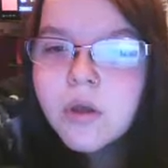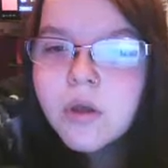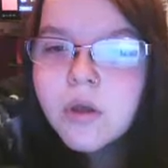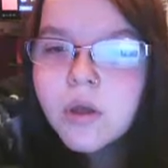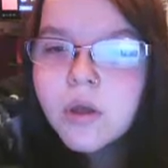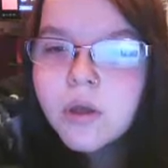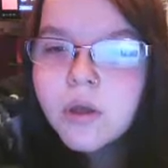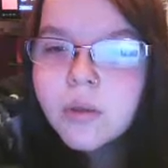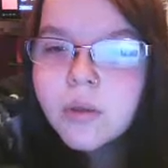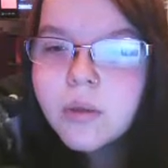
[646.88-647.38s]

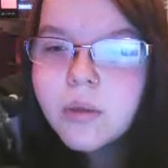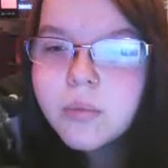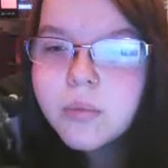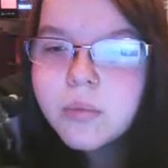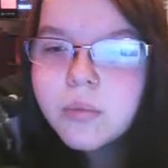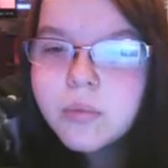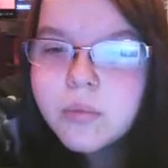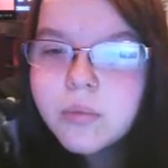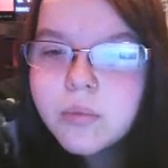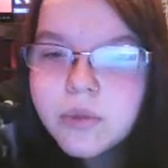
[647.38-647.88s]
Um,
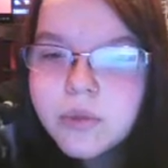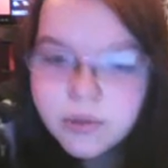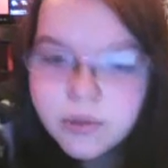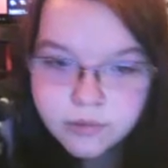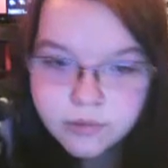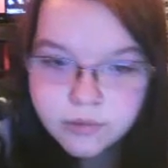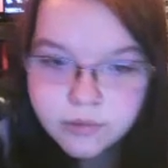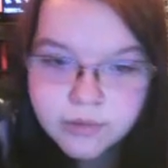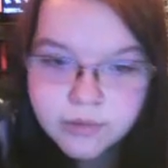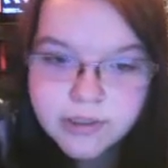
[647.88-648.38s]
we're not
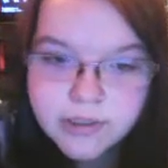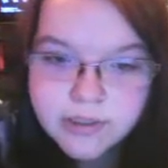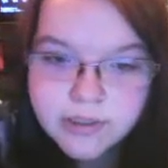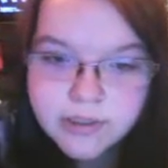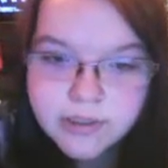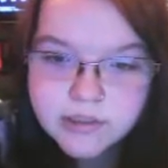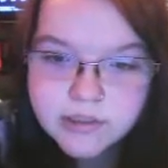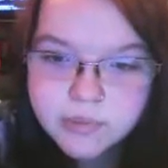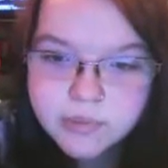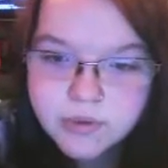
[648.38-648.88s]
gonna read the
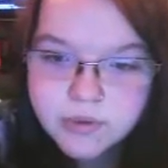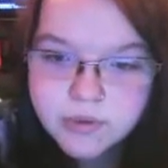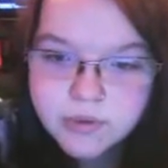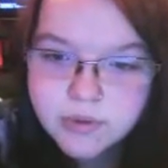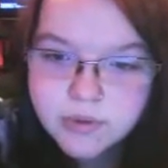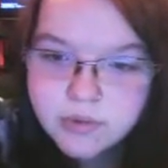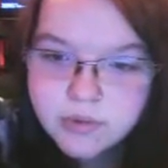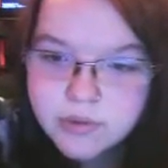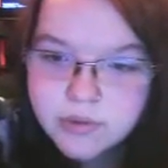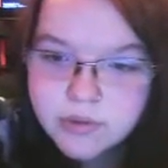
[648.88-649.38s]
last part.